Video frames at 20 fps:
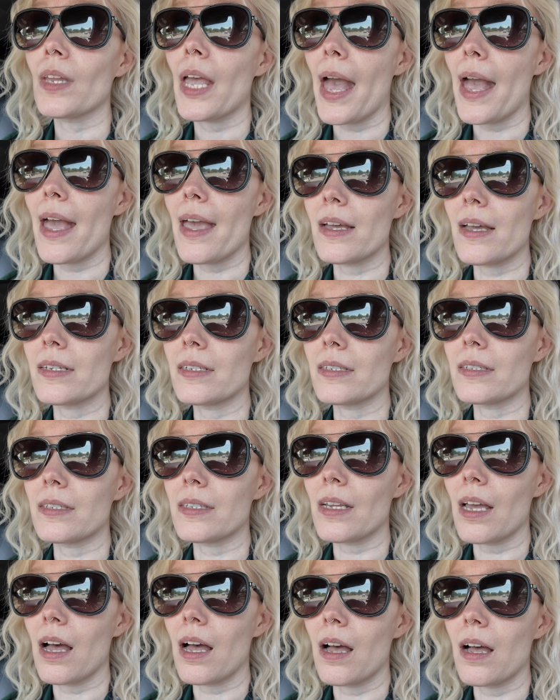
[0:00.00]
And
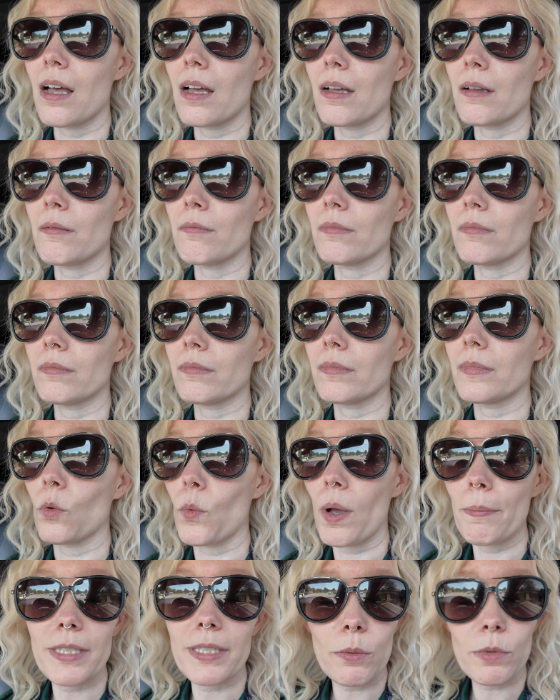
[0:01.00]
the
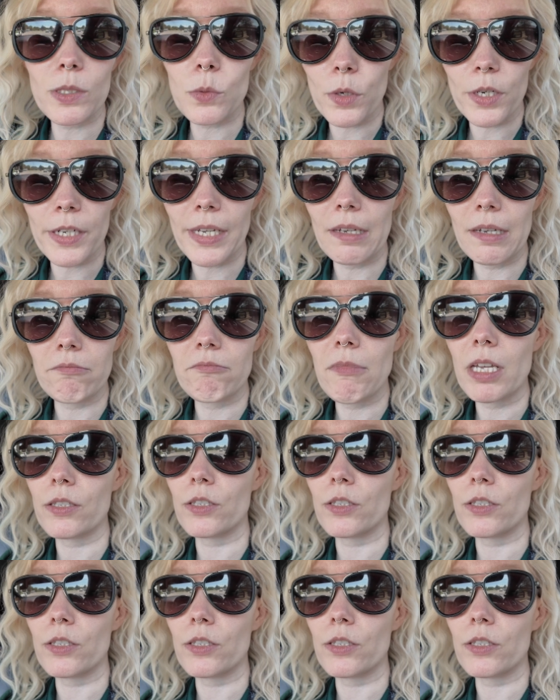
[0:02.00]
website was working.